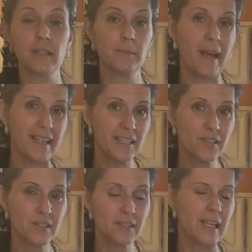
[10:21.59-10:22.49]
In my
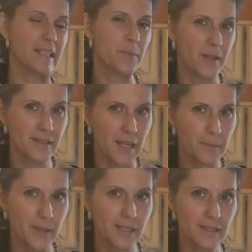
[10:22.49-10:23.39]
kitchen, it takes about 10
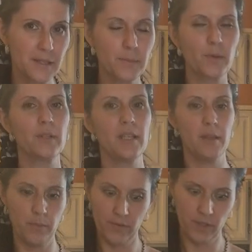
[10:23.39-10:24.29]
minutes, but we
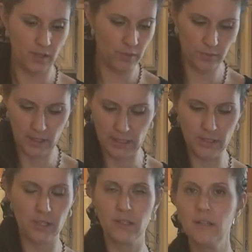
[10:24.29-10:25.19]
keep a very cool
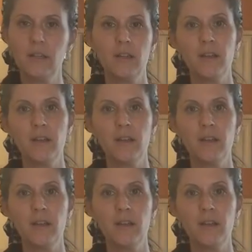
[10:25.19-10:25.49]
kitchen.